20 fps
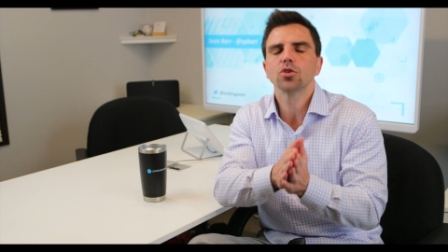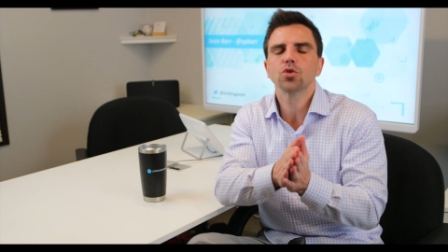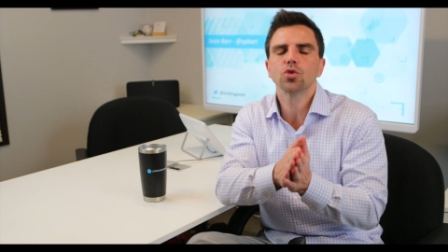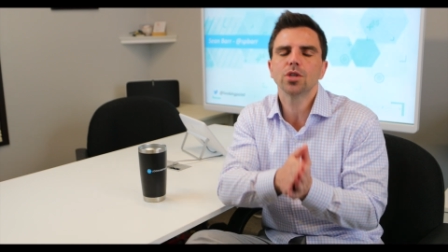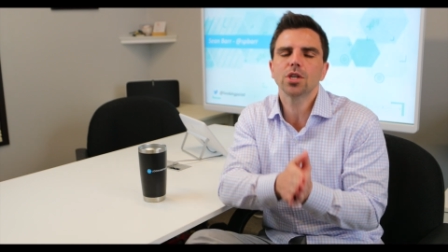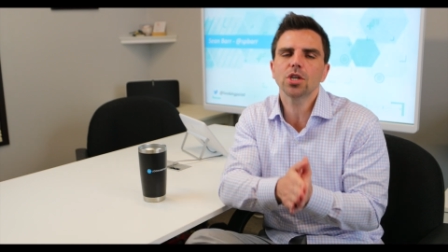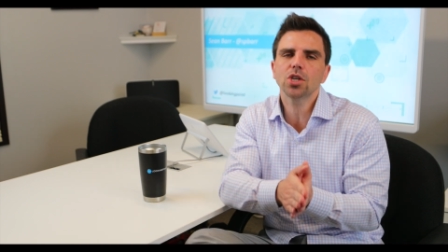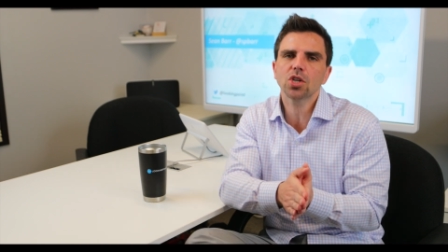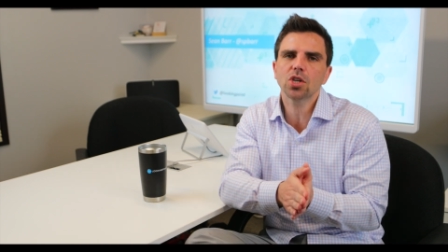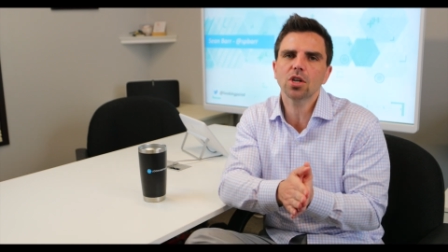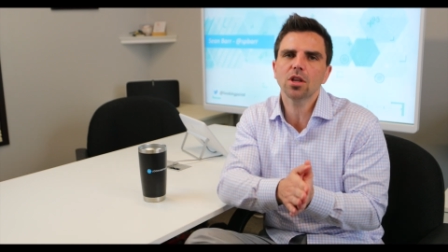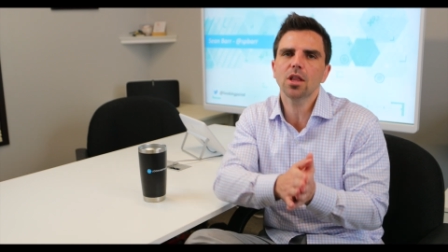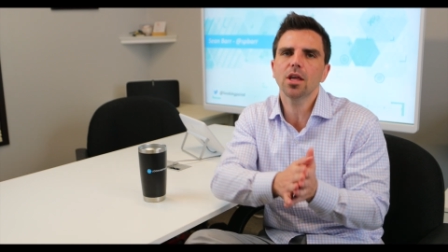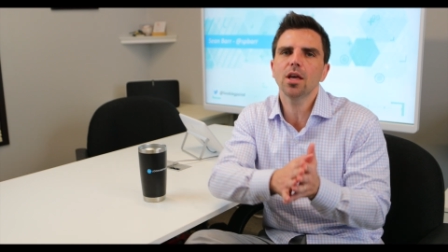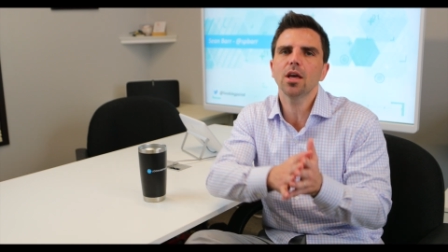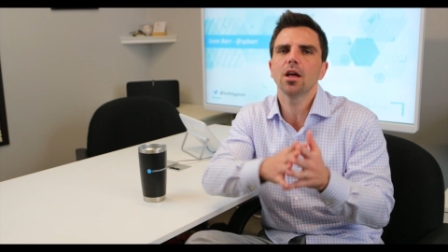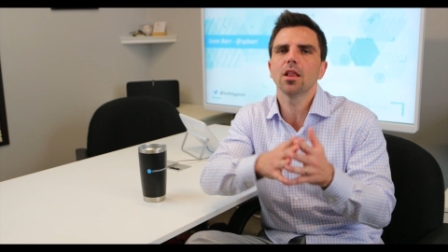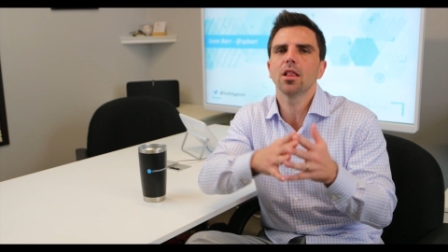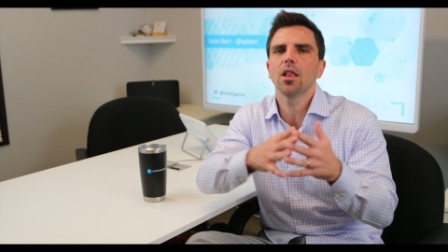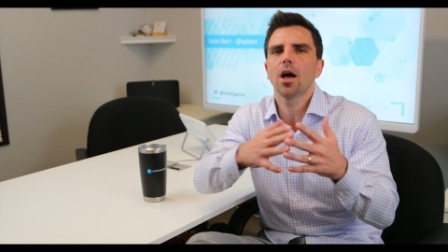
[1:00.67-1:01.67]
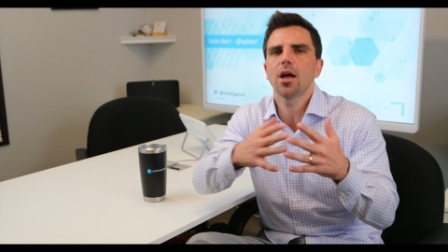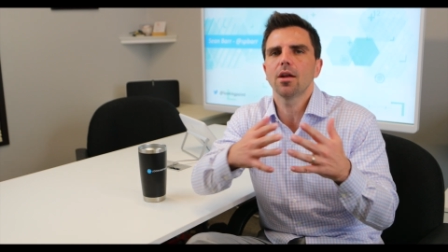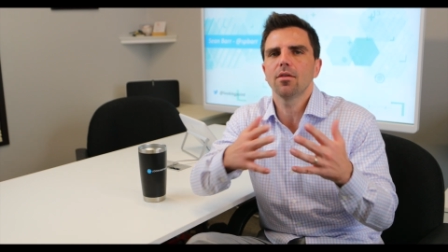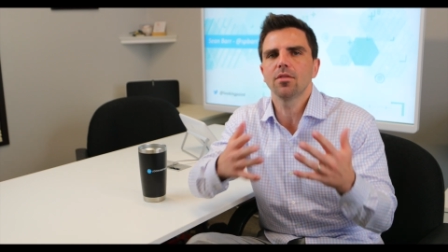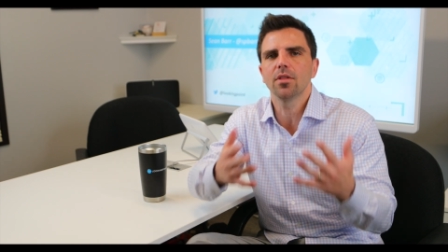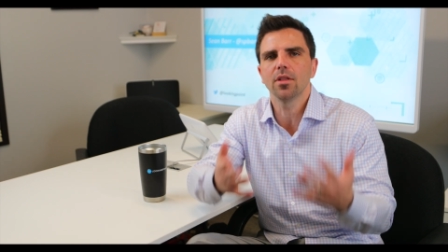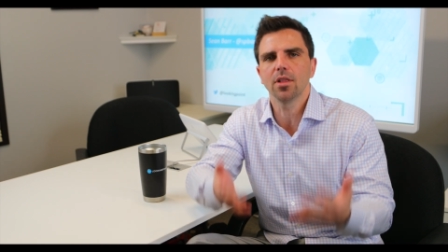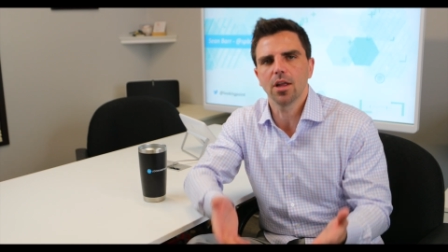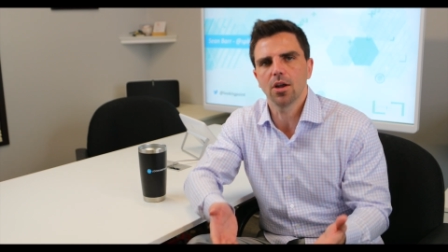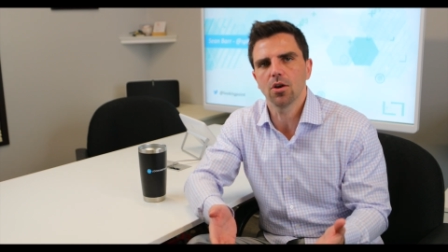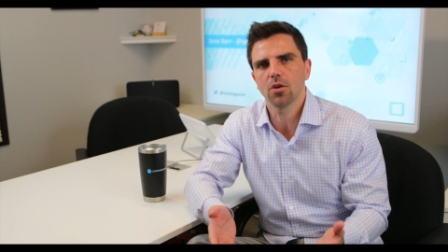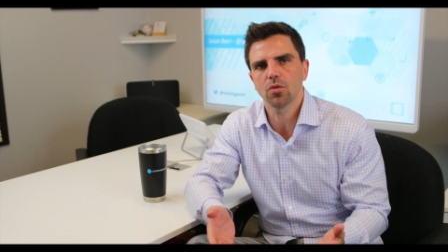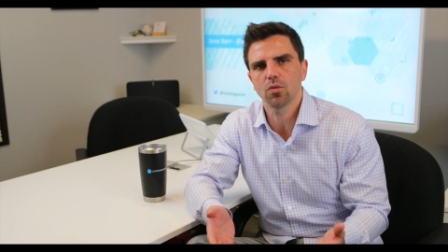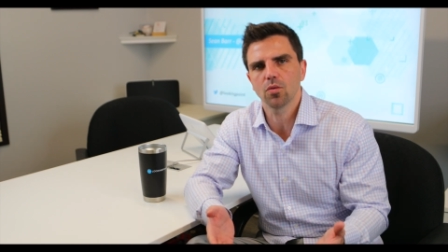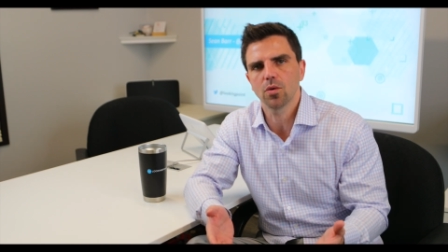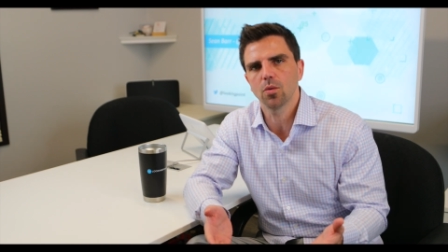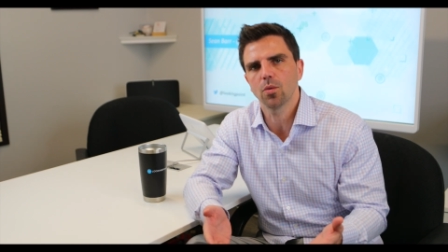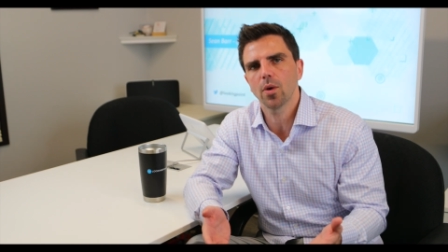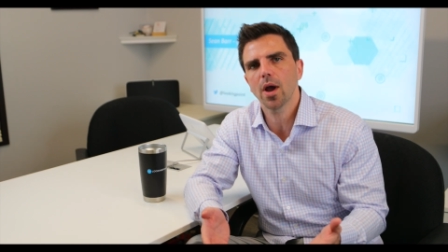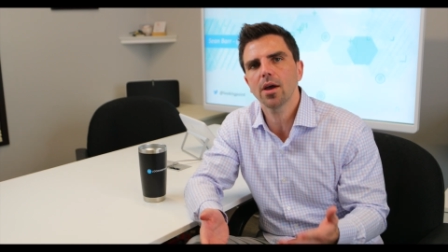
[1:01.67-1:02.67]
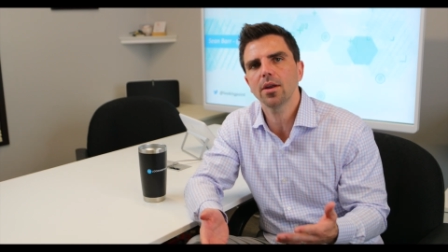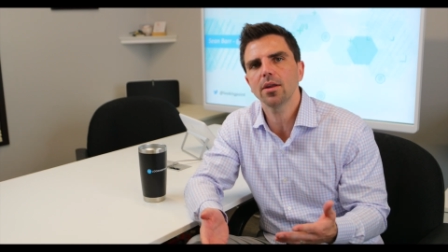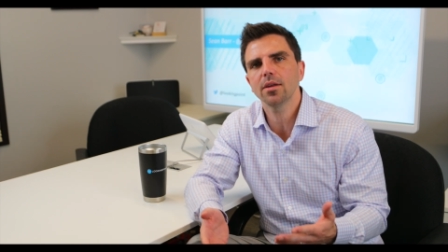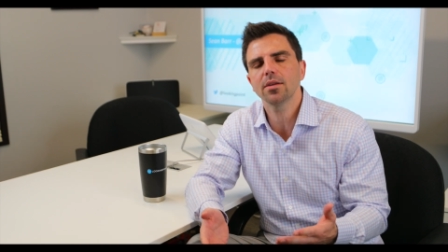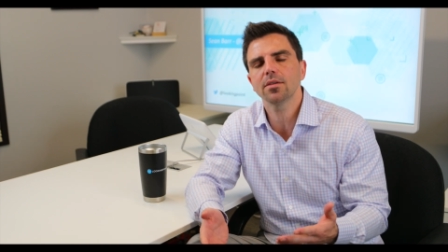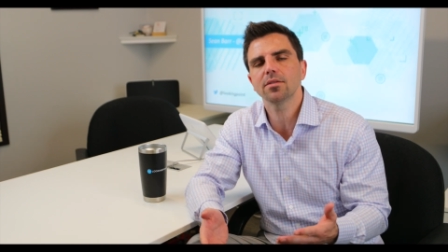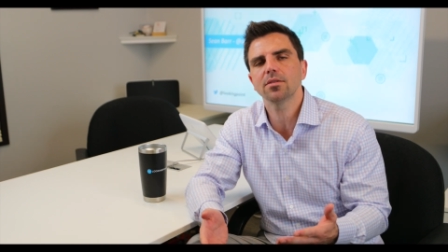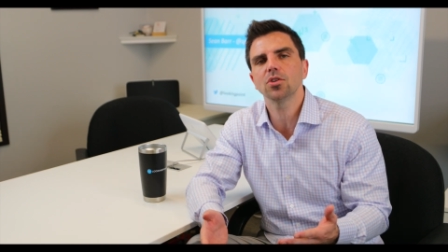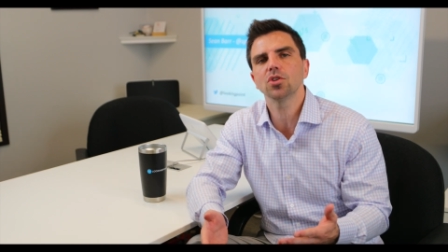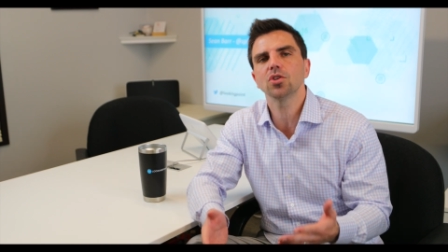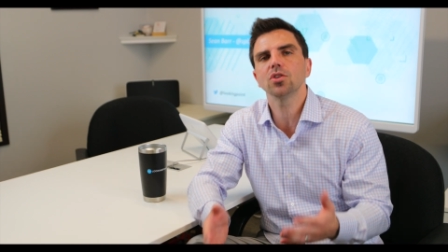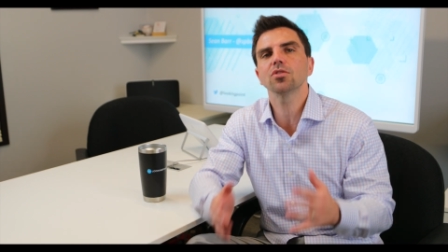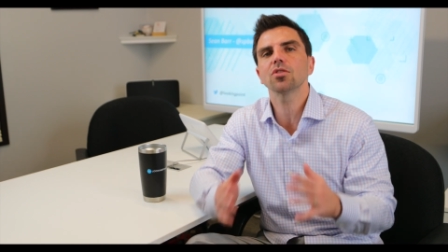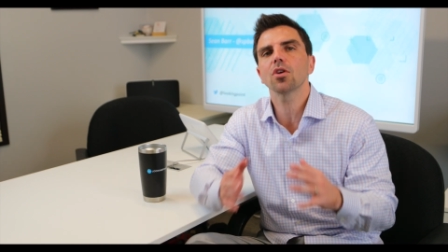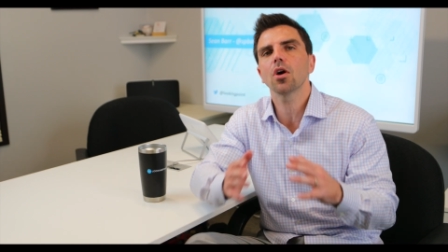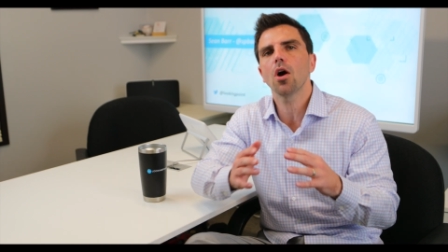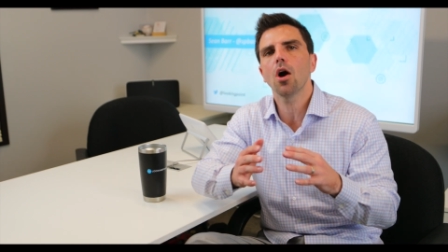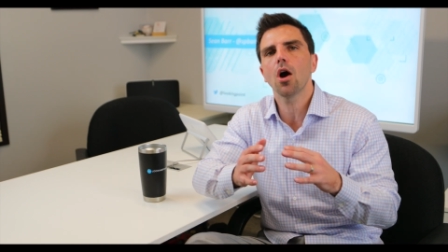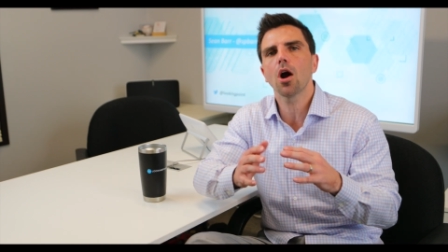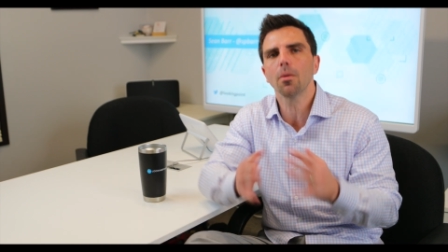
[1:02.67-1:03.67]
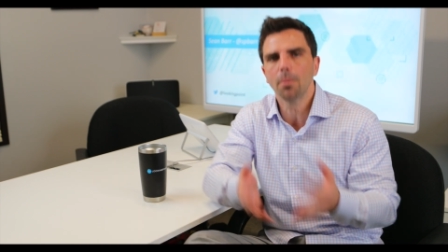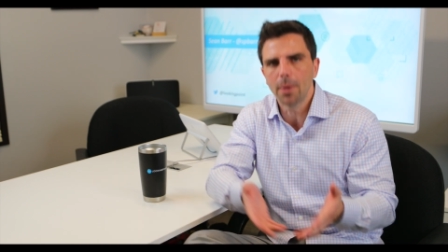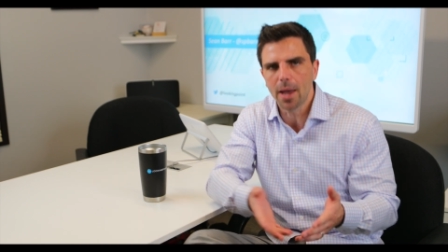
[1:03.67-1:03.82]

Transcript: traditionally a lot of the layer 3 routing decisions are